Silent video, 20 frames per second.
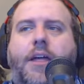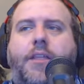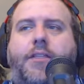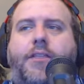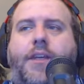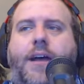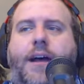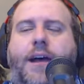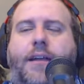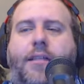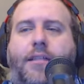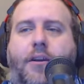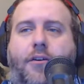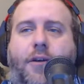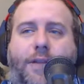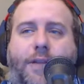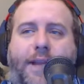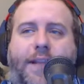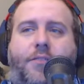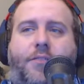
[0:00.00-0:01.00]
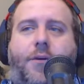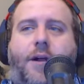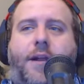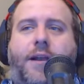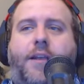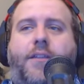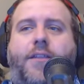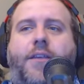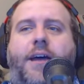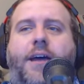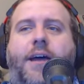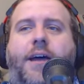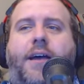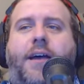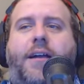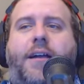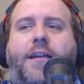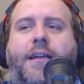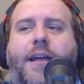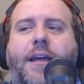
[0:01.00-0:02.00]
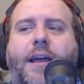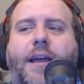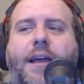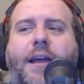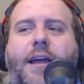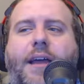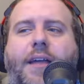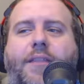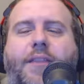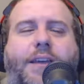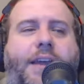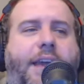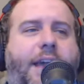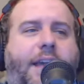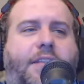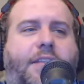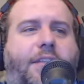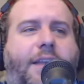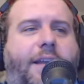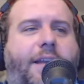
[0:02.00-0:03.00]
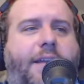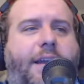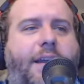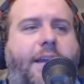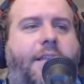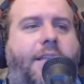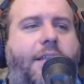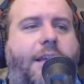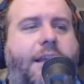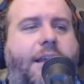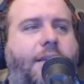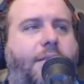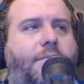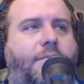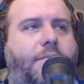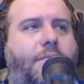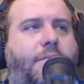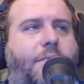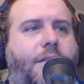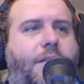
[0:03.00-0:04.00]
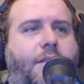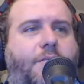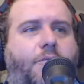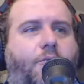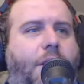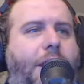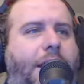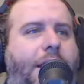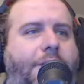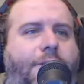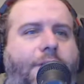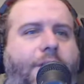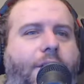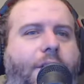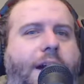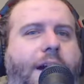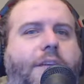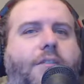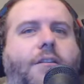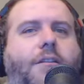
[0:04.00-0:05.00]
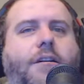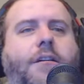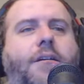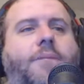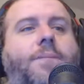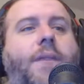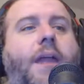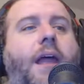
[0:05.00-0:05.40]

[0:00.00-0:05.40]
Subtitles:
in this one, the kid's sitting in a seat, just waiting for the lecture,